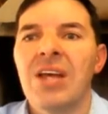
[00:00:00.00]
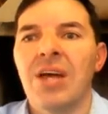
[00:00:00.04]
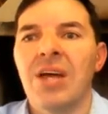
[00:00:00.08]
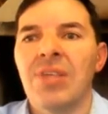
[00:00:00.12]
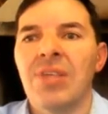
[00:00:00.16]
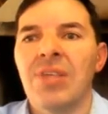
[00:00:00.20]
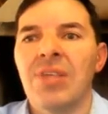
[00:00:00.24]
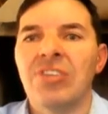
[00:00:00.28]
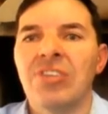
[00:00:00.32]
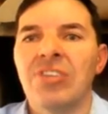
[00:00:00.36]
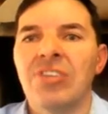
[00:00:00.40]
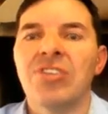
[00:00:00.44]

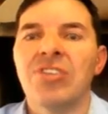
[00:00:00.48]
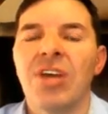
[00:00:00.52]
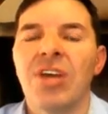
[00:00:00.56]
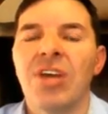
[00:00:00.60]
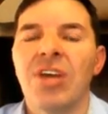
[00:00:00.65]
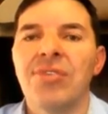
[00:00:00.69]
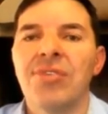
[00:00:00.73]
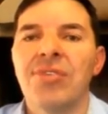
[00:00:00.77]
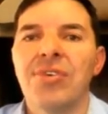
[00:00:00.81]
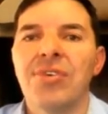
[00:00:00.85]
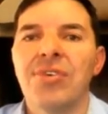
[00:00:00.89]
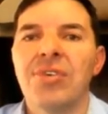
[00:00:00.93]
They're just
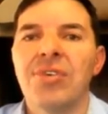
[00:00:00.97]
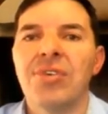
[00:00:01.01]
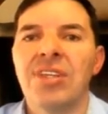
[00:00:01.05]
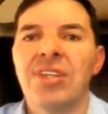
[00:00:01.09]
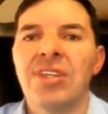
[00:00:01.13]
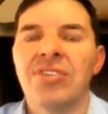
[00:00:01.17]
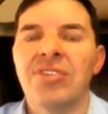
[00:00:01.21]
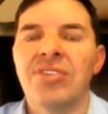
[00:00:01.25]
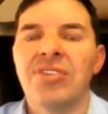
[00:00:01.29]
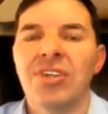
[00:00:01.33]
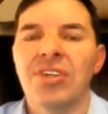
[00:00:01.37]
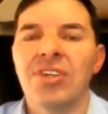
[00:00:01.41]
going through
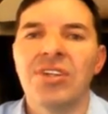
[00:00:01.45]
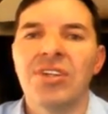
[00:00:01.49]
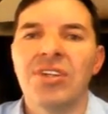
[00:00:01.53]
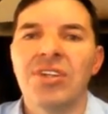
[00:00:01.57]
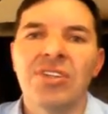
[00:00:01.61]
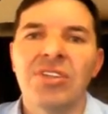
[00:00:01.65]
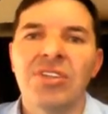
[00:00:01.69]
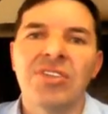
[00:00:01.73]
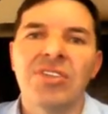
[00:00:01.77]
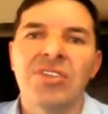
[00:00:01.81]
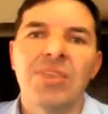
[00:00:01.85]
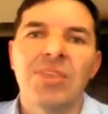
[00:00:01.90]
these
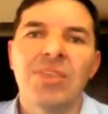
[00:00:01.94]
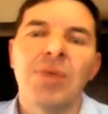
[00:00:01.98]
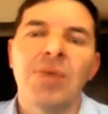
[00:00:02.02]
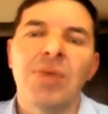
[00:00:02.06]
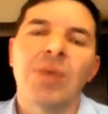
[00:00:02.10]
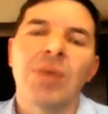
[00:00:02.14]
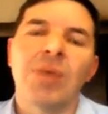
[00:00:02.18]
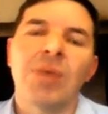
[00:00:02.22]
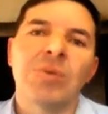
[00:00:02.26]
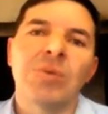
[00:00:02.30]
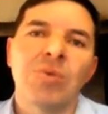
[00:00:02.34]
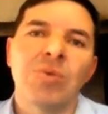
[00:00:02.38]
hurdles at the
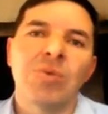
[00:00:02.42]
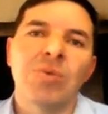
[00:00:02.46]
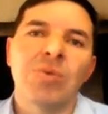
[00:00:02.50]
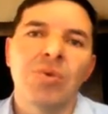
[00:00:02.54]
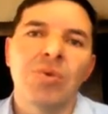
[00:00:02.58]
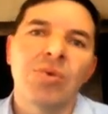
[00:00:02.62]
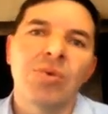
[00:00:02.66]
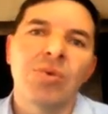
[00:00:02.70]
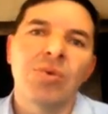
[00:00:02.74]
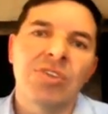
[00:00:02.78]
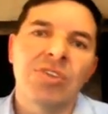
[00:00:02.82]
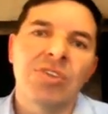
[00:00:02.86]
moment with
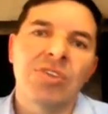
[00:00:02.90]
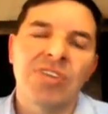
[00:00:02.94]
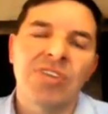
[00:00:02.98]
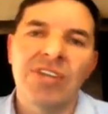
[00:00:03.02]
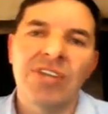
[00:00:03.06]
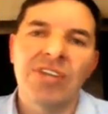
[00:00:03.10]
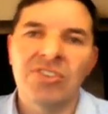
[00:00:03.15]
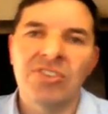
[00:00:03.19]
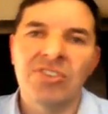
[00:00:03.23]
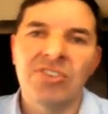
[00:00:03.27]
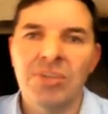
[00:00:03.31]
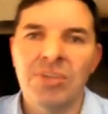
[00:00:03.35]
all the
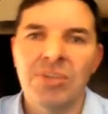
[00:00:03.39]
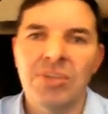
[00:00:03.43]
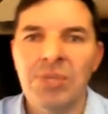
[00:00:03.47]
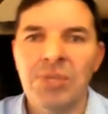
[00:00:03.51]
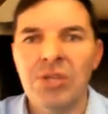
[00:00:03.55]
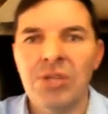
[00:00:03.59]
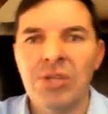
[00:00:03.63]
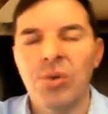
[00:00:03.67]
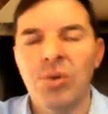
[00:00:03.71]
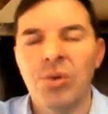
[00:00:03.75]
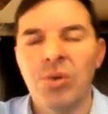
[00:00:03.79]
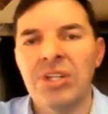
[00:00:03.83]
changes in
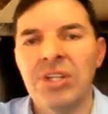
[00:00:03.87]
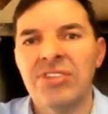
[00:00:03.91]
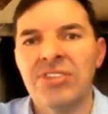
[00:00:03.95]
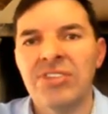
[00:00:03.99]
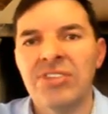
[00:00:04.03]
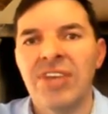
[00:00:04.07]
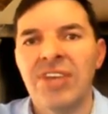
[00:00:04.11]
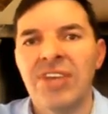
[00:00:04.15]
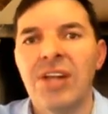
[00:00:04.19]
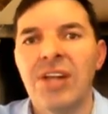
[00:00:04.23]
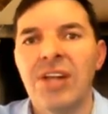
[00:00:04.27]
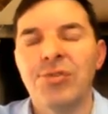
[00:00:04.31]
Bitcoin
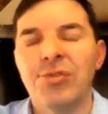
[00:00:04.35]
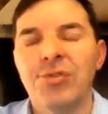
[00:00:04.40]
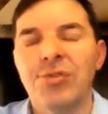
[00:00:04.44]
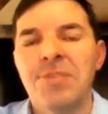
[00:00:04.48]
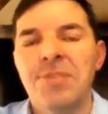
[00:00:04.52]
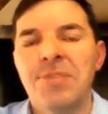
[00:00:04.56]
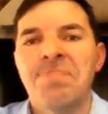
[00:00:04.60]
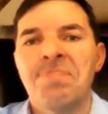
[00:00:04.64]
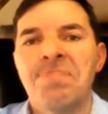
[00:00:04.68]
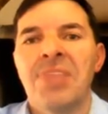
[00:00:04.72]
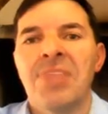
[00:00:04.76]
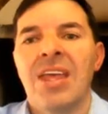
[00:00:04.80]
itself.
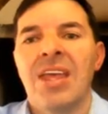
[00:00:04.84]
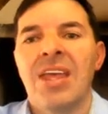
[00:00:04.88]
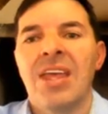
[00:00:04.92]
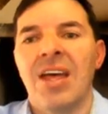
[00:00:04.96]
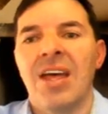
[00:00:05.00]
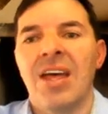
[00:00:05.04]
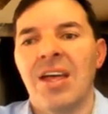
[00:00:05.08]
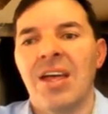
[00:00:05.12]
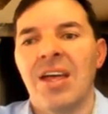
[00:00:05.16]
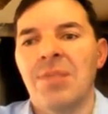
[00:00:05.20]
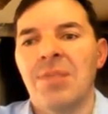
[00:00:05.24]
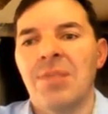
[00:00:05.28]

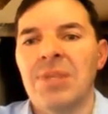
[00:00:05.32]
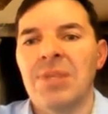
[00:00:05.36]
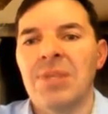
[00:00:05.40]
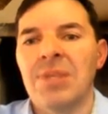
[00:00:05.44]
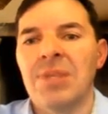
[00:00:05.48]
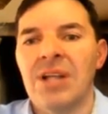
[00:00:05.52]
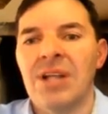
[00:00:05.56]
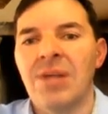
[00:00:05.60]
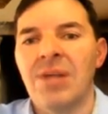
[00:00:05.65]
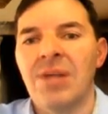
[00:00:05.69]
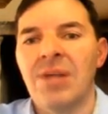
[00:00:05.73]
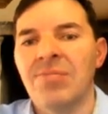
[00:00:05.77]
But
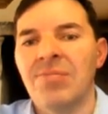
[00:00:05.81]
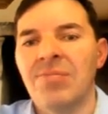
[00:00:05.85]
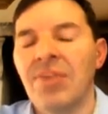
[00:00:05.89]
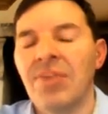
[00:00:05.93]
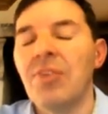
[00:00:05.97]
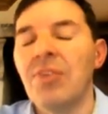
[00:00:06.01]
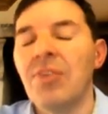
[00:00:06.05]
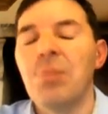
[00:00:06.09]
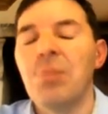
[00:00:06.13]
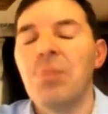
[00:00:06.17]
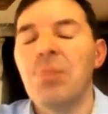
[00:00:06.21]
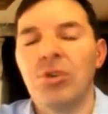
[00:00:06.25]
I'm
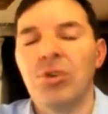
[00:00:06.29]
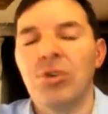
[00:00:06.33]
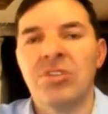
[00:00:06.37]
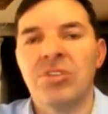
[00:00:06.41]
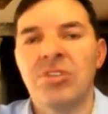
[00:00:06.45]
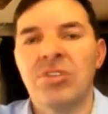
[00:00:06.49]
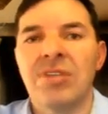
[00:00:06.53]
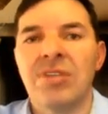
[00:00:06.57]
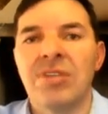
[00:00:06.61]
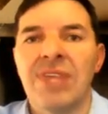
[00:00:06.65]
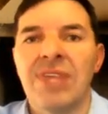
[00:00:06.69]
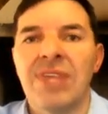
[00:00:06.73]
very
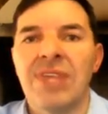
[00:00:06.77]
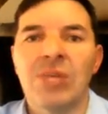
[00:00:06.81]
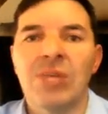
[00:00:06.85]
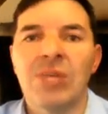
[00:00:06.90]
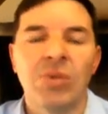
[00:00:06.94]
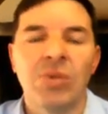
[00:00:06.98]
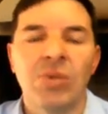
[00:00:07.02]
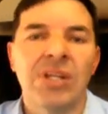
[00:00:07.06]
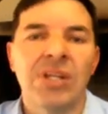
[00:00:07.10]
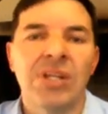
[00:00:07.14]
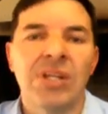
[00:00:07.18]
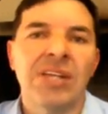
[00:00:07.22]
positive that
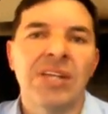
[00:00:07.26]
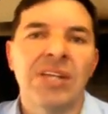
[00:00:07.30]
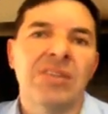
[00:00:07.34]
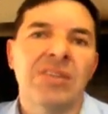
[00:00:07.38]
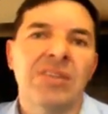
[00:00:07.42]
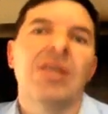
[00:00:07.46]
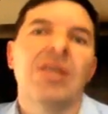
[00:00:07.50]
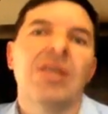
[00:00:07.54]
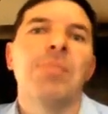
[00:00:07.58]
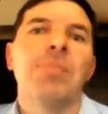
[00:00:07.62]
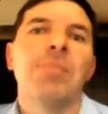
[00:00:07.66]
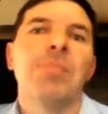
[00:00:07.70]
we'll get
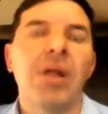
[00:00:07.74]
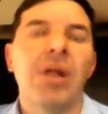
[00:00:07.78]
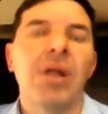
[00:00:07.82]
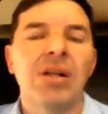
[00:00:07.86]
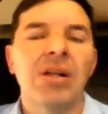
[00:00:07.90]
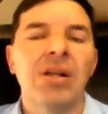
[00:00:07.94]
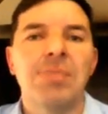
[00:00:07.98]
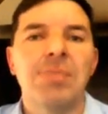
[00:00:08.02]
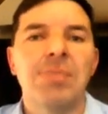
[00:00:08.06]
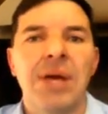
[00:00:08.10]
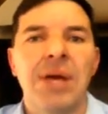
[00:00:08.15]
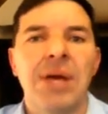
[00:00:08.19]
a
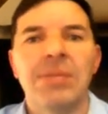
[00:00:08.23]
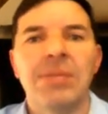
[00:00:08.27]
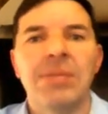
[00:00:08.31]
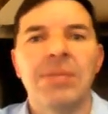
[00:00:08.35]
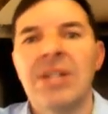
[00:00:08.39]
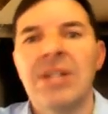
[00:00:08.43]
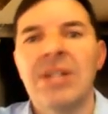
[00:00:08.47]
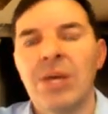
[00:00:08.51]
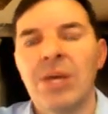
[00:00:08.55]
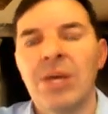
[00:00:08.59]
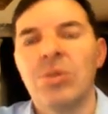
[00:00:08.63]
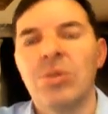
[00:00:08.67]
bulk payment
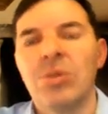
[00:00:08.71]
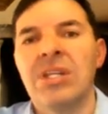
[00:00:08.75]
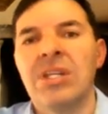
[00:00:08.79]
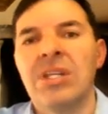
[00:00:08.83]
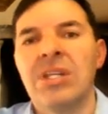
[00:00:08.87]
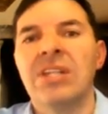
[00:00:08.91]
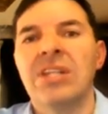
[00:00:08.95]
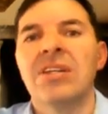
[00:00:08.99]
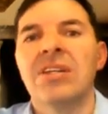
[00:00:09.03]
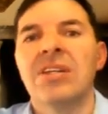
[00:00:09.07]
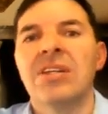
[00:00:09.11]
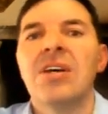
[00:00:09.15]
like we
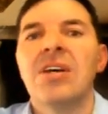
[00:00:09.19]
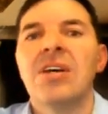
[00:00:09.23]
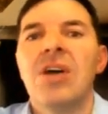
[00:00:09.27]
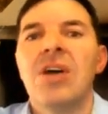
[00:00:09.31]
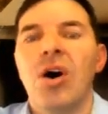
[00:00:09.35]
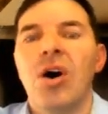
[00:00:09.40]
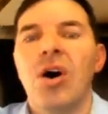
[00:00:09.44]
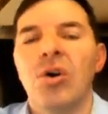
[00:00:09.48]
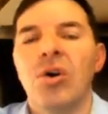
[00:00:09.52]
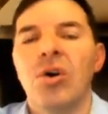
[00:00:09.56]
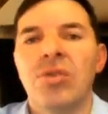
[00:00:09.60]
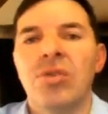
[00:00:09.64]
did
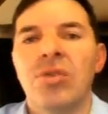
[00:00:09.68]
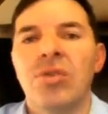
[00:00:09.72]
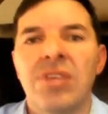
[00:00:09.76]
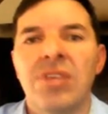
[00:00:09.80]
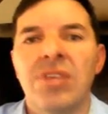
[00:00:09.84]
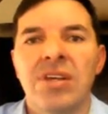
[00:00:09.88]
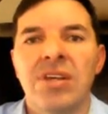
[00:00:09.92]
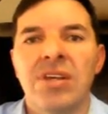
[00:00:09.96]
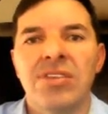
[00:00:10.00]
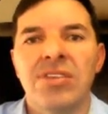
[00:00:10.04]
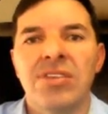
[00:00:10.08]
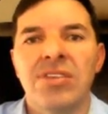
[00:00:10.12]
on
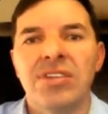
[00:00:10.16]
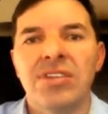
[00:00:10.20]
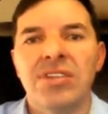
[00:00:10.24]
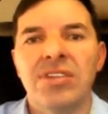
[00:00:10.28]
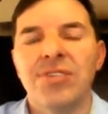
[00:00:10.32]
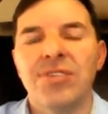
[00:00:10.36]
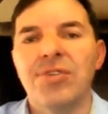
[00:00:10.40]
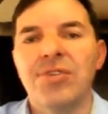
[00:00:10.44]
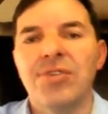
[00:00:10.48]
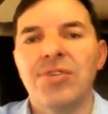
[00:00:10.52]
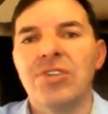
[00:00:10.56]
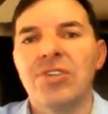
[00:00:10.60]
the
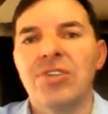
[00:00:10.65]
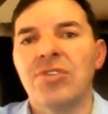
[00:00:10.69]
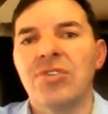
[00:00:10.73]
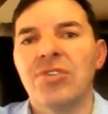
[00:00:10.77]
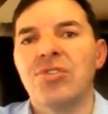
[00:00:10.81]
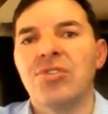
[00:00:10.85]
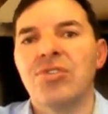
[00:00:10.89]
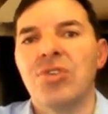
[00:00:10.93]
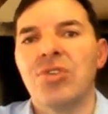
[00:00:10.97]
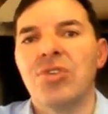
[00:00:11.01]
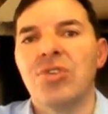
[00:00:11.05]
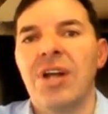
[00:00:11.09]
31st
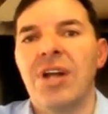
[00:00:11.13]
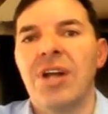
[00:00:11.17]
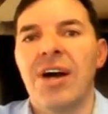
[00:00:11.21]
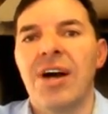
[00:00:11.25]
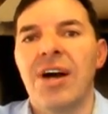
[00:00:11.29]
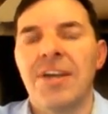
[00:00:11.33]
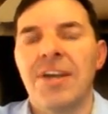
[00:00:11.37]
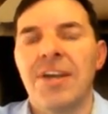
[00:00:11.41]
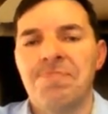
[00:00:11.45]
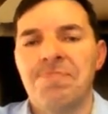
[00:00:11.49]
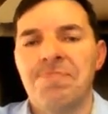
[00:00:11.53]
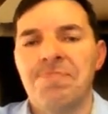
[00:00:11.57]
of
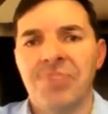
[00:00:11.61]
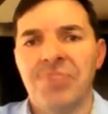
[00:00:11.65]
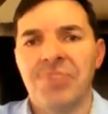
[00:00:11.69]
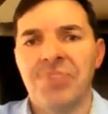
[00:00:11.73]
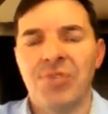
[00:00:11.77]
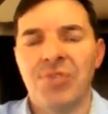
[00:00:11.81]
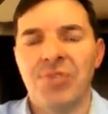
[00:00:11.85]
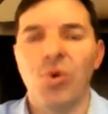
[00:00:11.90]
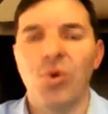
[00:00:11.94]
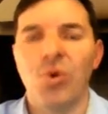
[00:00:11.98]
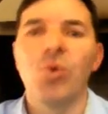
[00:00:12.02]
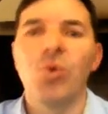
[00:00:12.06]
July
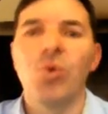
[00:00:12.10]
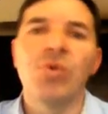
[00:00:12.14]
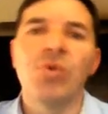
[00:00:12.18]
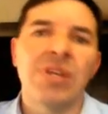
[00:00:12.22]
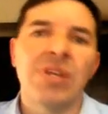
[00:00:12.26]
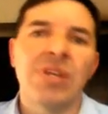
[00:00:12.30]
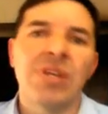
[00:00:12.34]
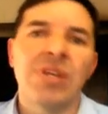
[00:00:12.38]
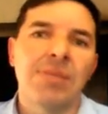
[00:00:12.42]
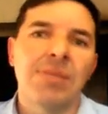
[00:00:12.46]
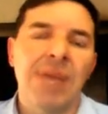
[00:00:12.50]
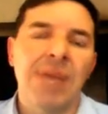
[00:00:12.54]
for all
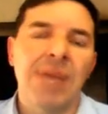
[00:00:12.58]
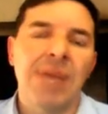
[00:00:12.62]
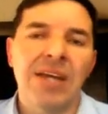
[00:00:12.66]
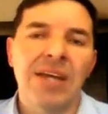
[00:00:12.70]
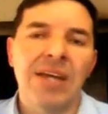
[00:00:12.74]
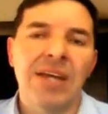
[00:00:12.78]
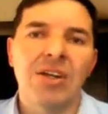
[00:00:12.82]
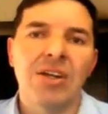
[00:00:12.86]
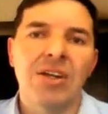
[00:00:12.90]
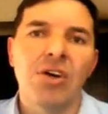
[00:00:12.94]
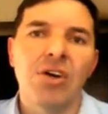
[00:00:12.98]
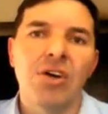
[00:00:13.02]
the
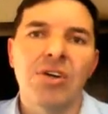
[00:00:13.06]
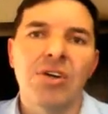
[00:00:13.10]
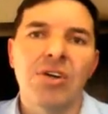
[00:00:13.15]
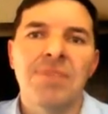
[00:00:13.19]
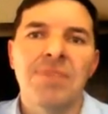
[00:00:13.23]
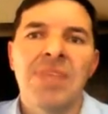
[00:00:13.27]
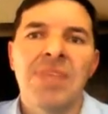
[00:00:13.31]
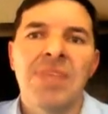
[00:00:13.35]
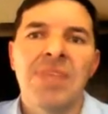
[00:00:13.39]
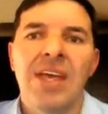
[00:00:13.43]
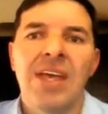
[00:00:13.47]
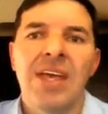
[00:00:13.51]
backlog,
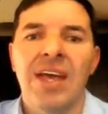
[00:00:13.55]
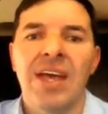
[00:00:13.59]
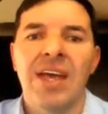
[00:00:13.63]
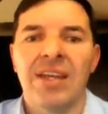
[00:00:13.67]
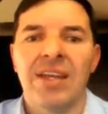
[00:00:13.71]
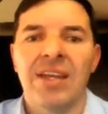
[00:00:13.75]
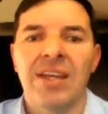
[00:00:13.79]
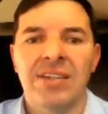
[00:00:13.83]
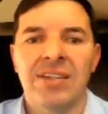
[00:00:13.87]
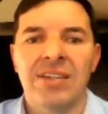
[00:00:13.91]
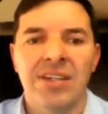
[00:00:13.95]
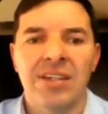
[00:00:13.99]

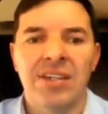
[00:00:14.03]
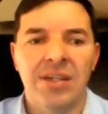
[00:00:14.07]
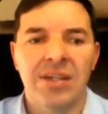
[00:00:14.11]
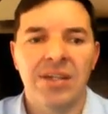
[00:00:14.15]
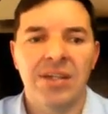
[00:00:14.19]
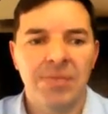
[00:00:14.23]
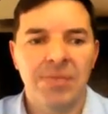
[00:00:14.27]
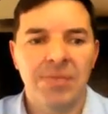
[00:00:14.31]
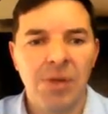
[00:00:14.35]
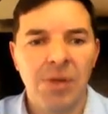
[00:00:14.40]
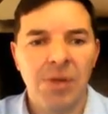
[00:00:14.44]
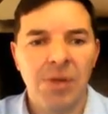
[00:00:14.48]
and our